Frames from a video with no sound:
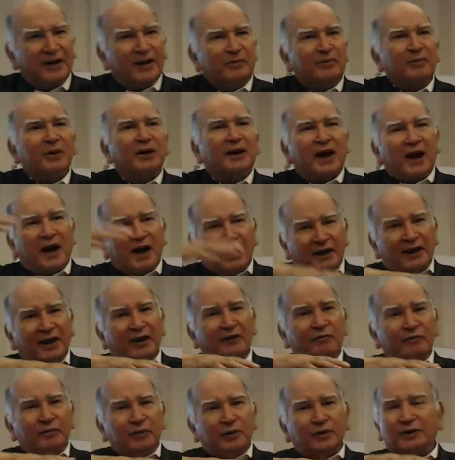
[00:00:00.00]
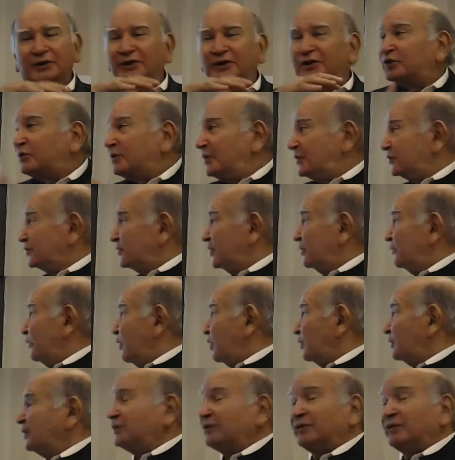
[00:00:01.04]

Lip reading: But I have put this question, what is